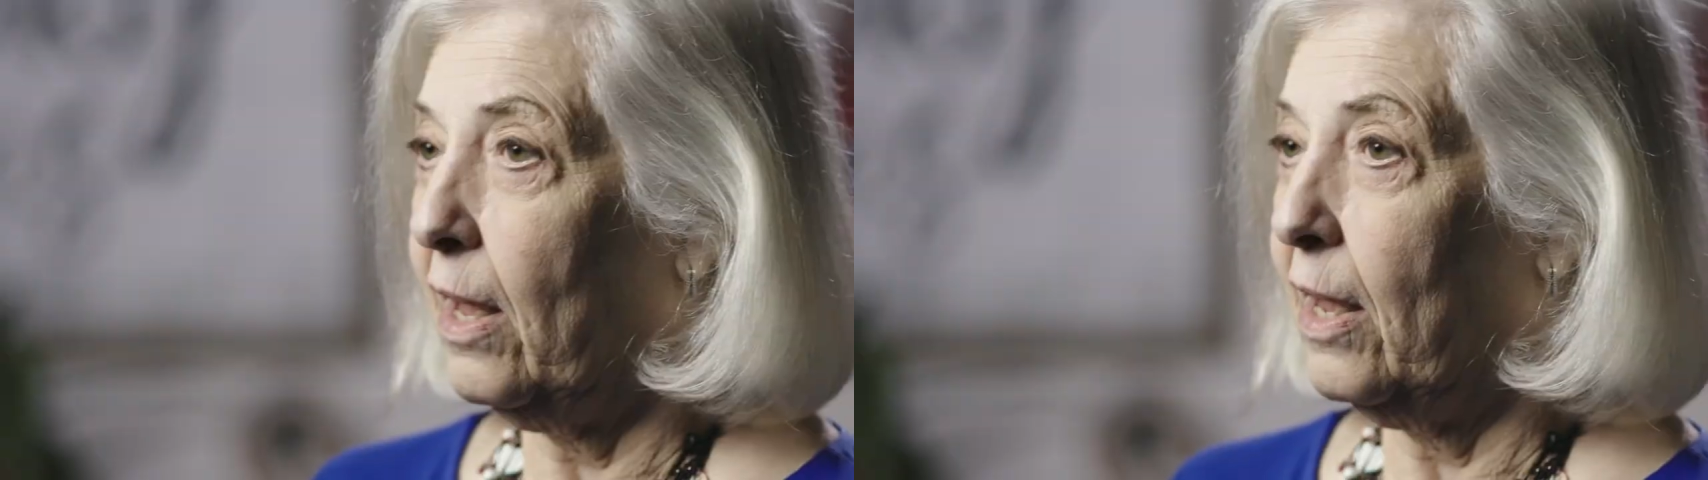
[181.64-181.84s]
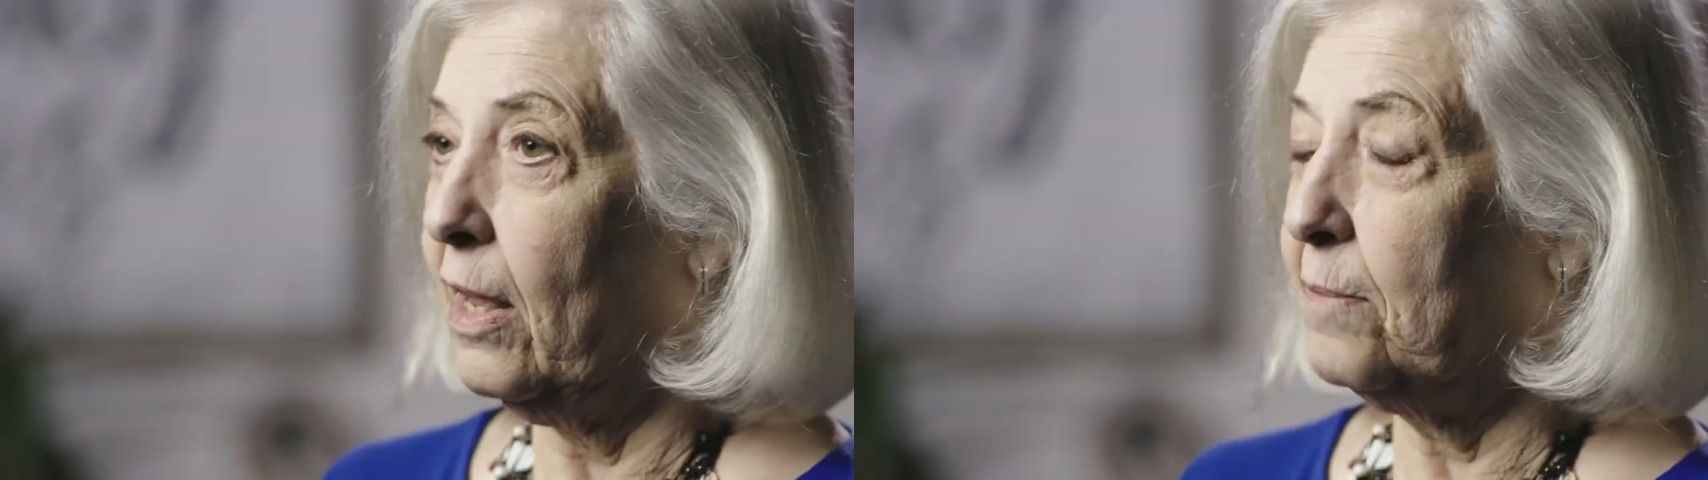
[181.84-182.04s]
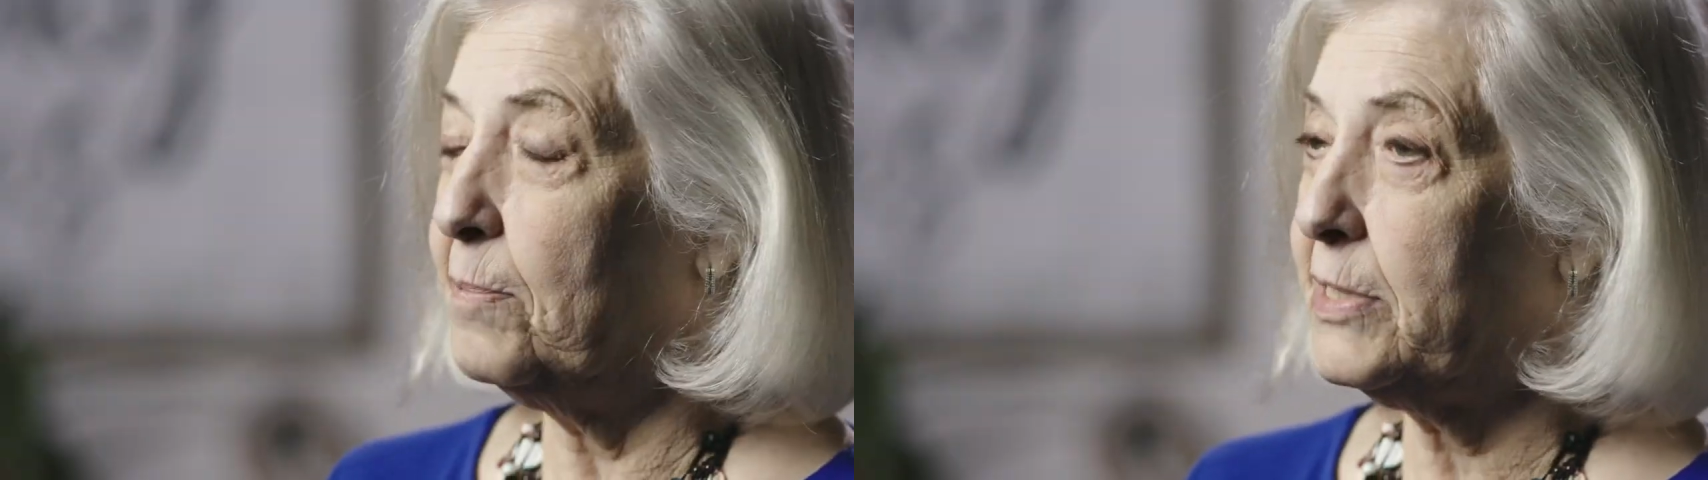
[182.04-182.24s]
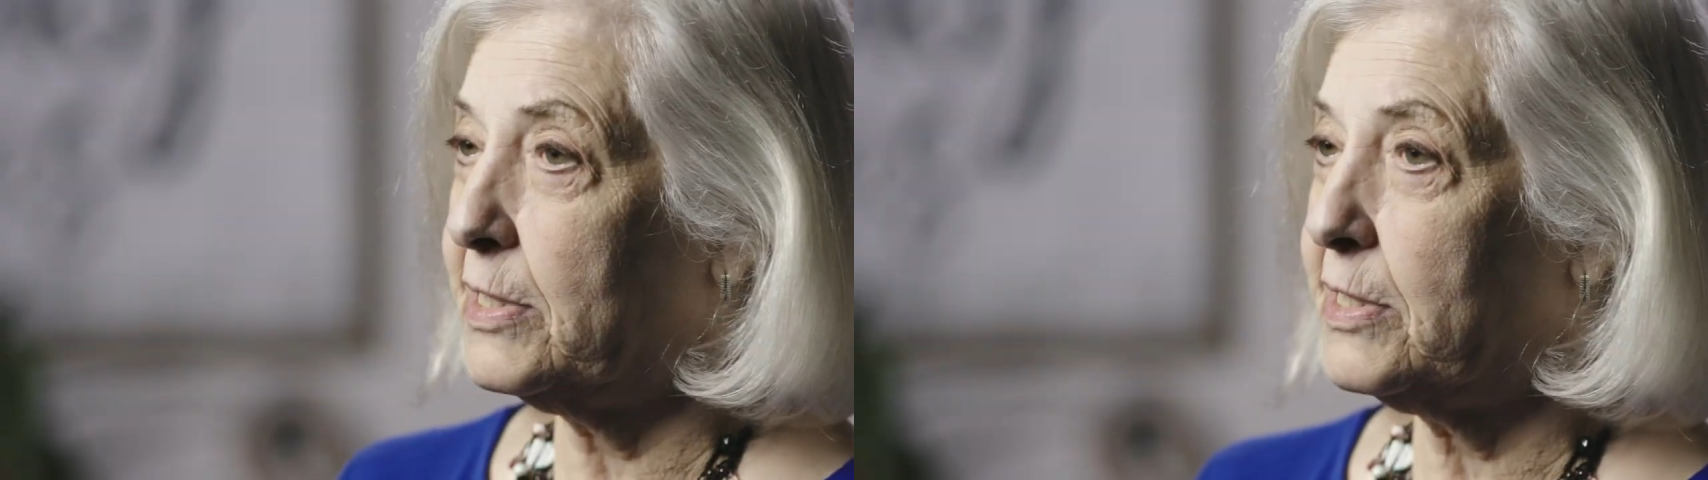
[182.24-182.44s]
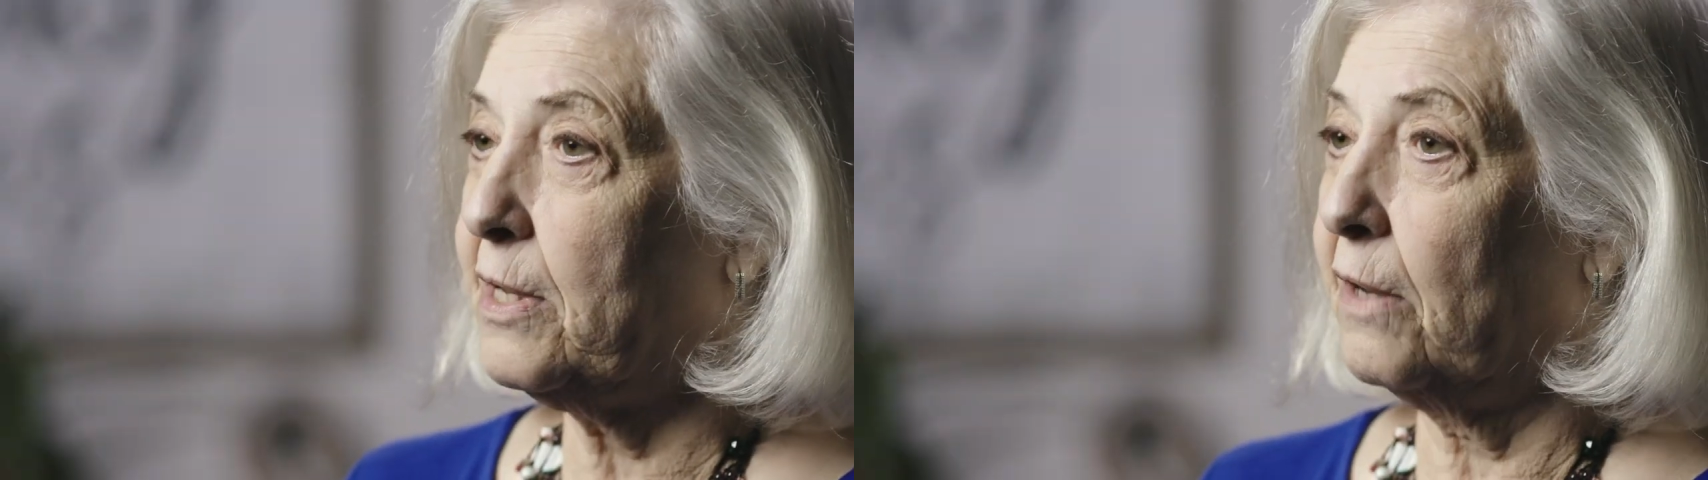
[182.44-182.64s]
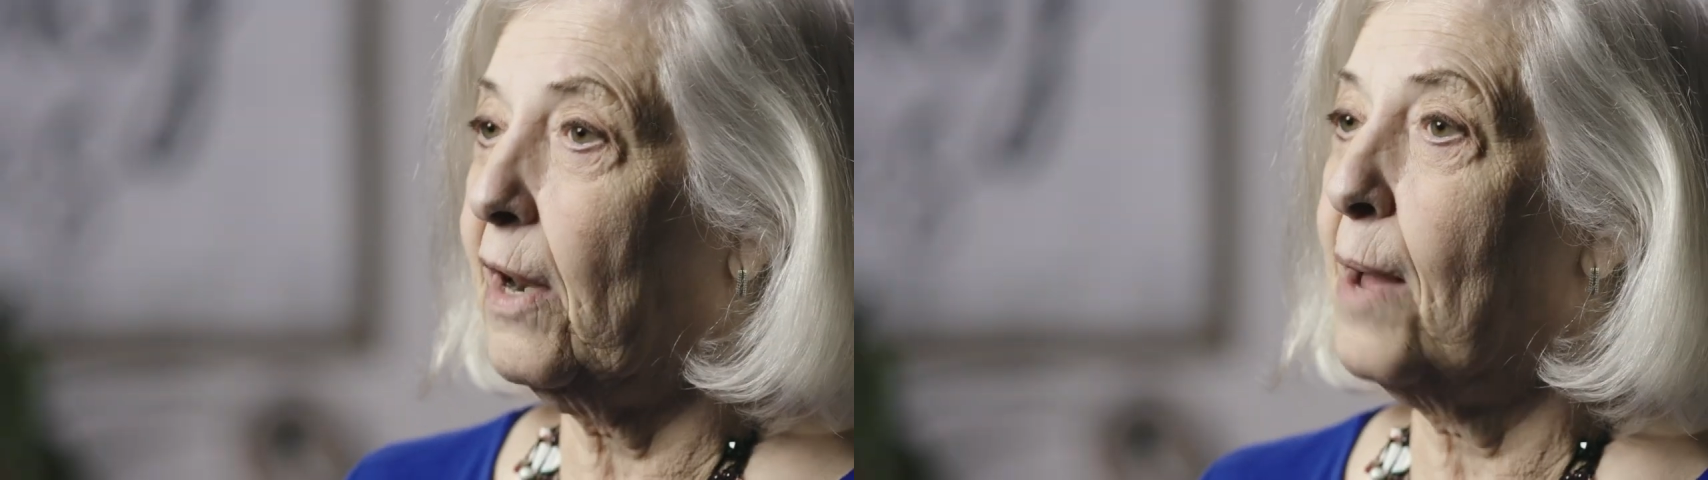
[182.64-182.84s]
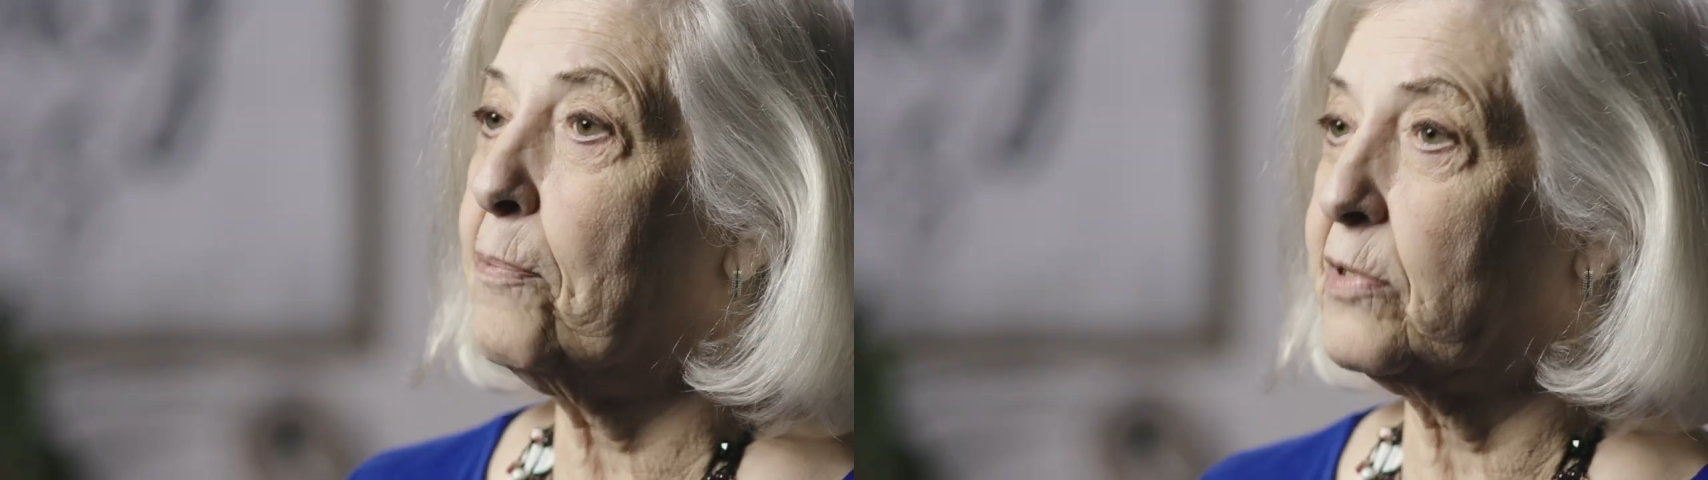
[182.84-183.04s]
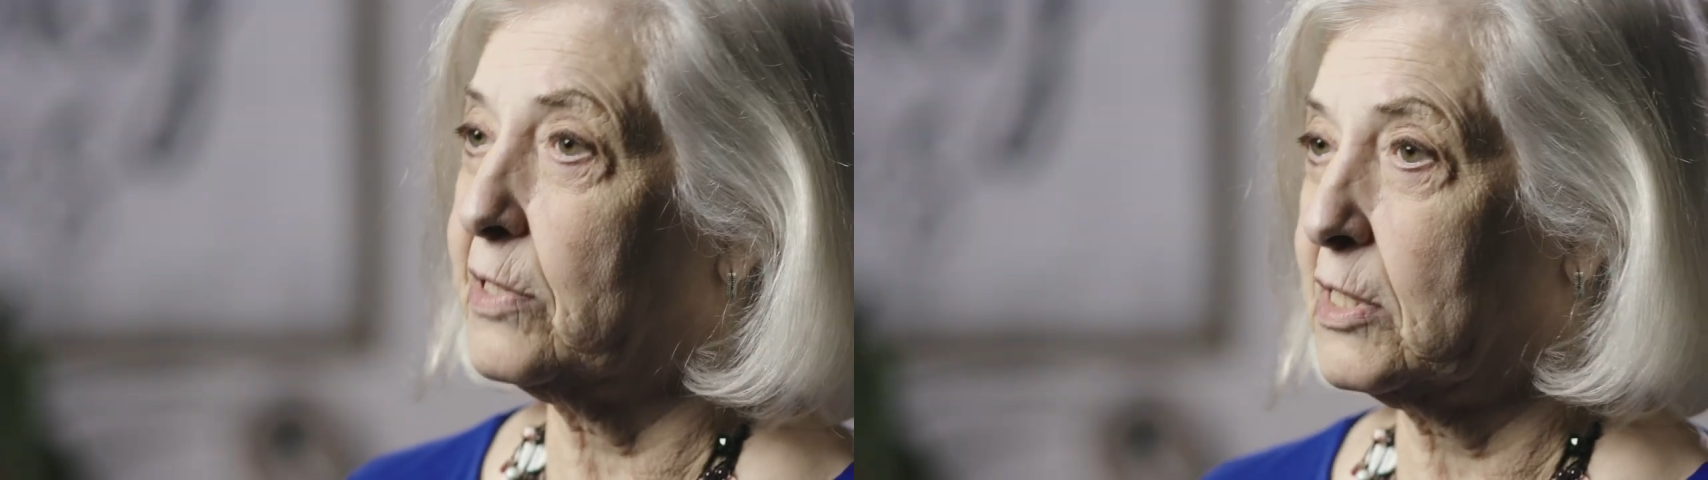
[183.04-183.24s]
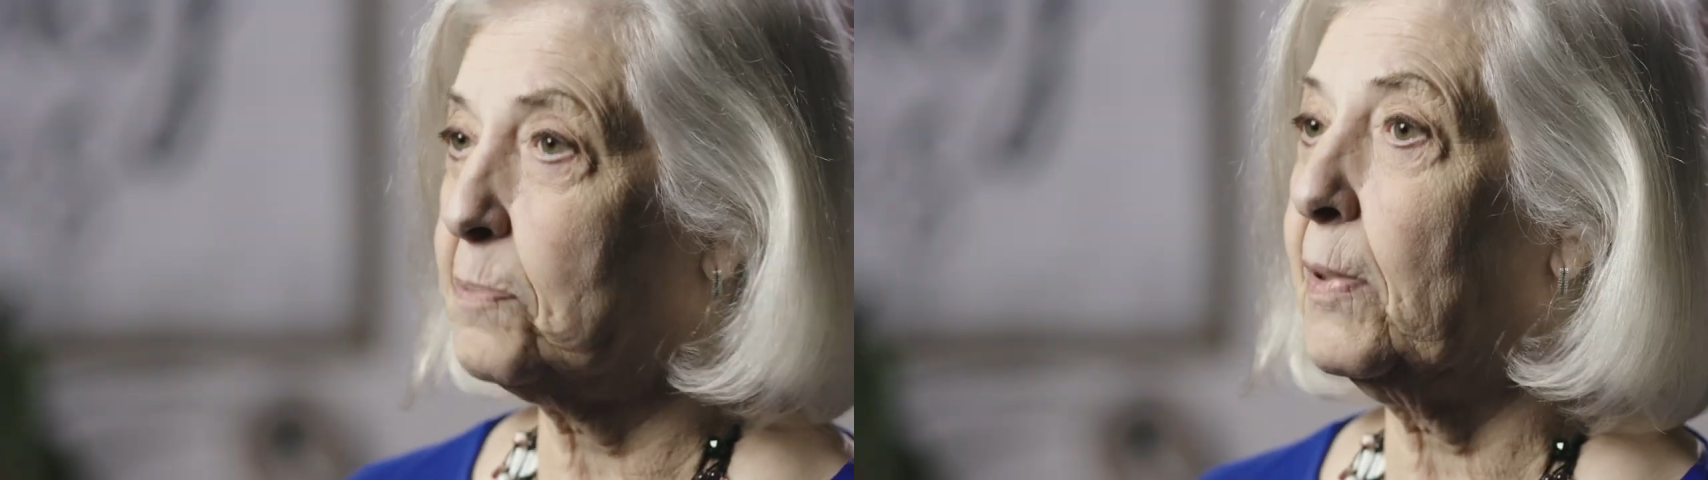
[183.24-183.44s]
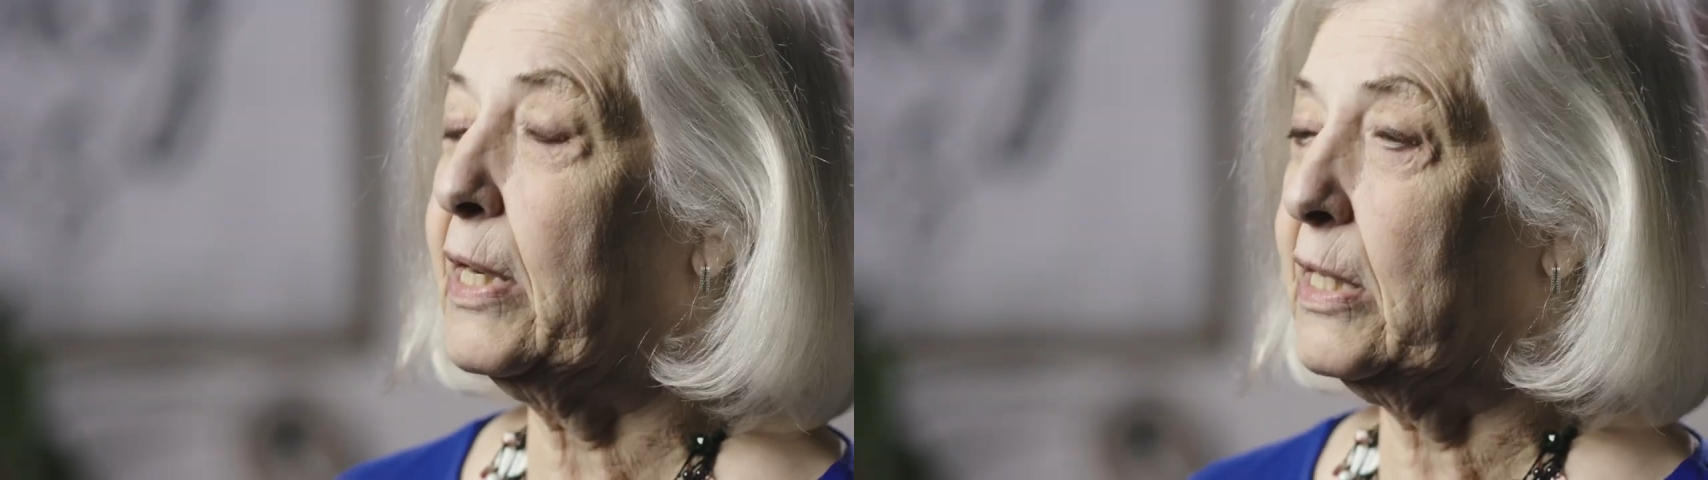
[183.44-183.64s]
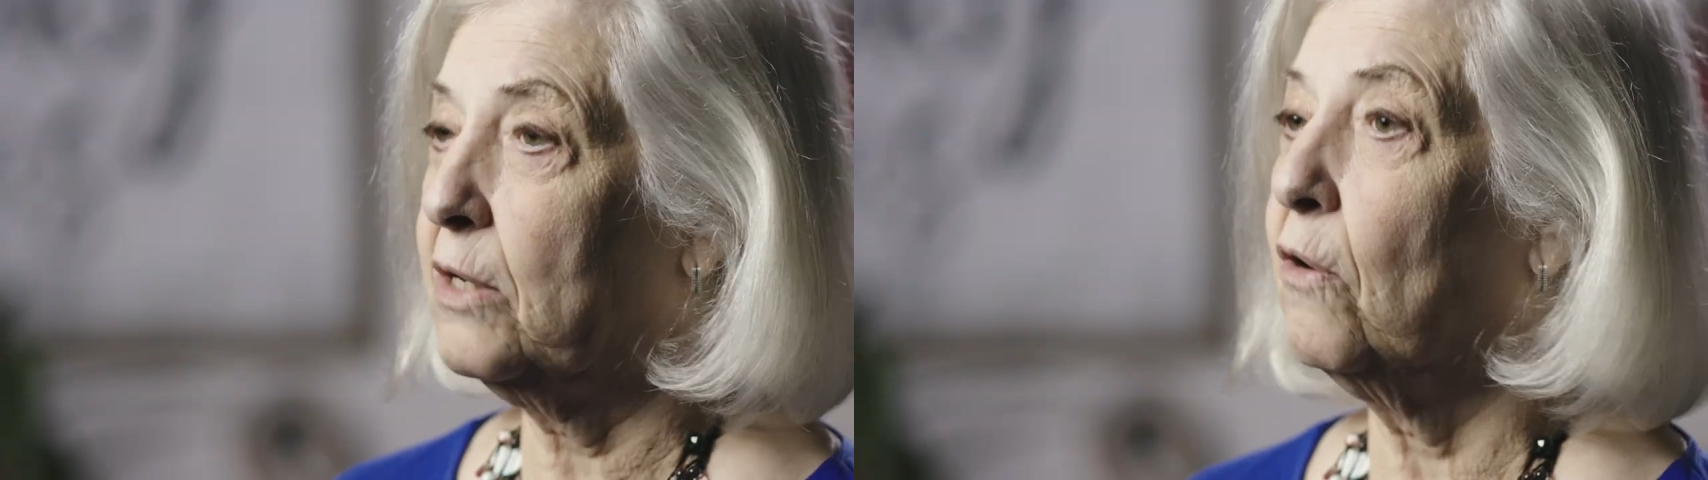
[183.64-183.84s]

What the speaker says: and Mrs. Dunlap was explaining